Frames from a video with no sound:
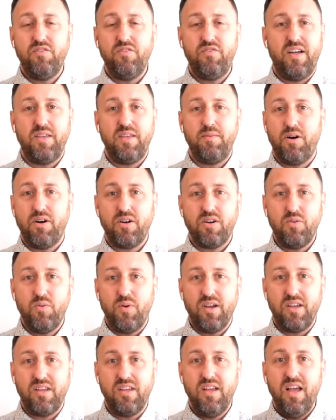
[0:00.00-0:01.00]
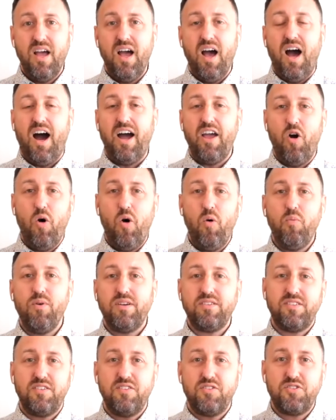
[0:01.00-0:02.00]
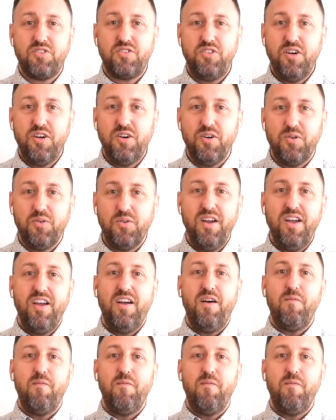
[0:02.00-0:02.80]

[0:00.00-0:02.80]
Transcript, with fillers: Valley Parkway, I hope residents know,